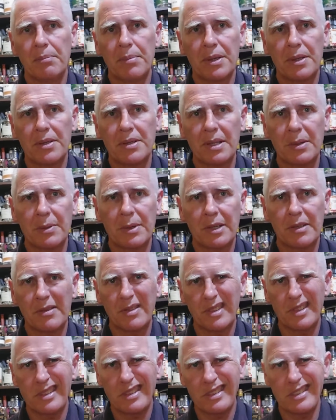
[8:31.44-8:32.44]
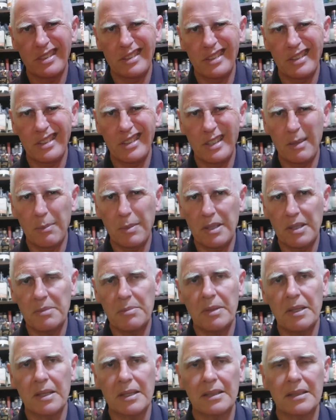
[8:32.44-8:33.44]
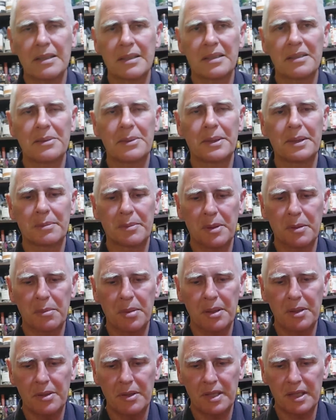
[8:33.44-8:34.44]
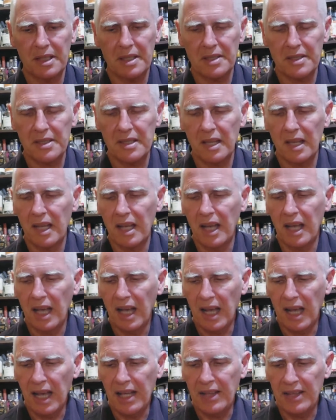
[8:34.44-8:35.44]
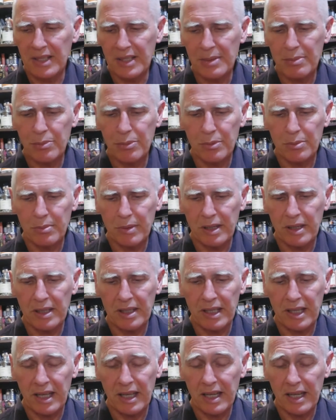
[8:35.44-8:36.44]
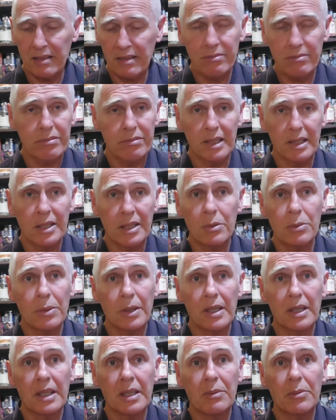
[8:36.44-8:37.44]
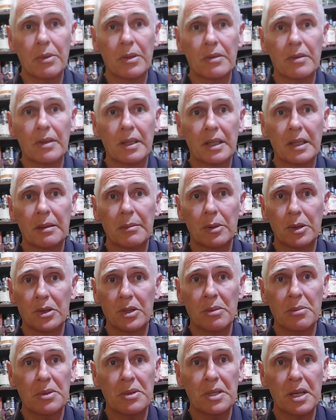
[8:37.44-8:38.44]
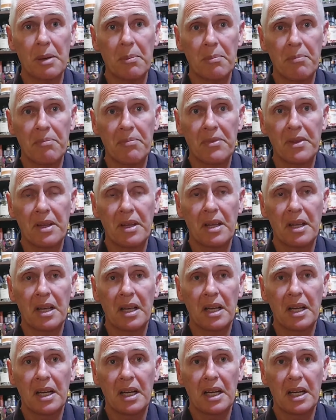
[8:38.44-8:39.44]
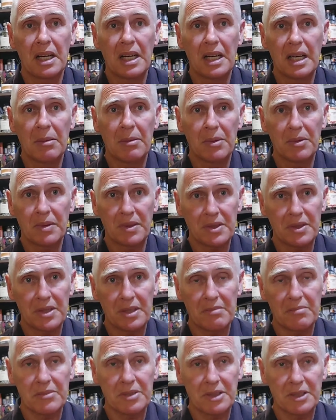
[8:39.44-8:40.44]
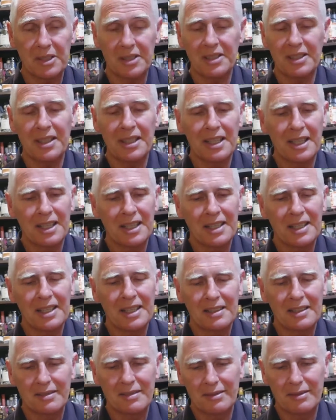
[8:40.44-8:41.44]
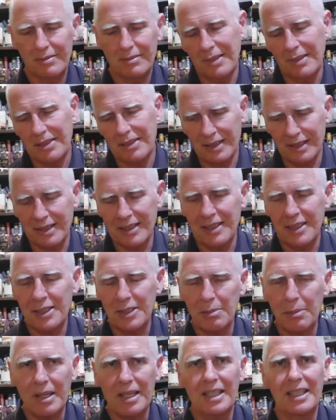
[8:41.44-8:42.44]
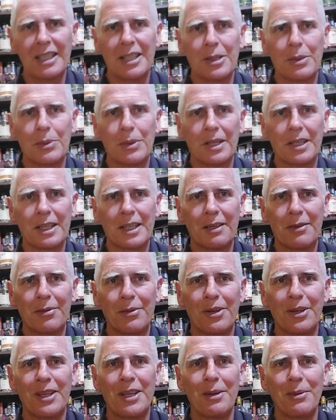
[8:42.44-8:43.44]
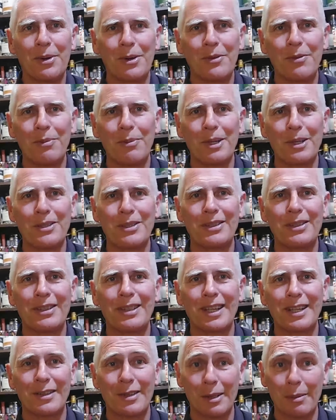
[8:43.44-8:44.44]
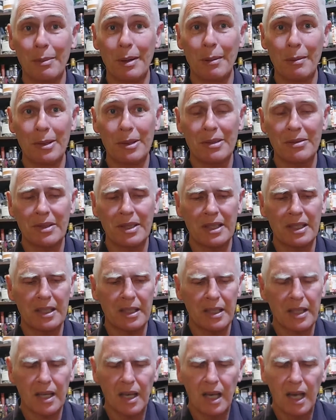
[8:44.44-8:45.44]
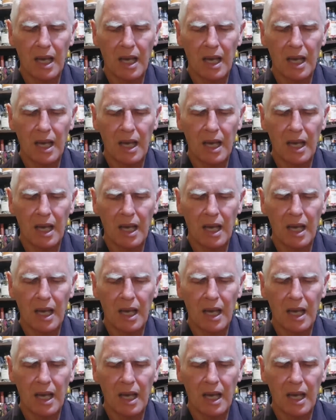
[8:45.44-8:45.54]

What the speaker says: Because that way I've got the benchmark to compare it against, and this would make a lethal way to get rid of a hot summer's day. If you sit, you know, actually this would make a lethal way to get rid of much caring about much of anything.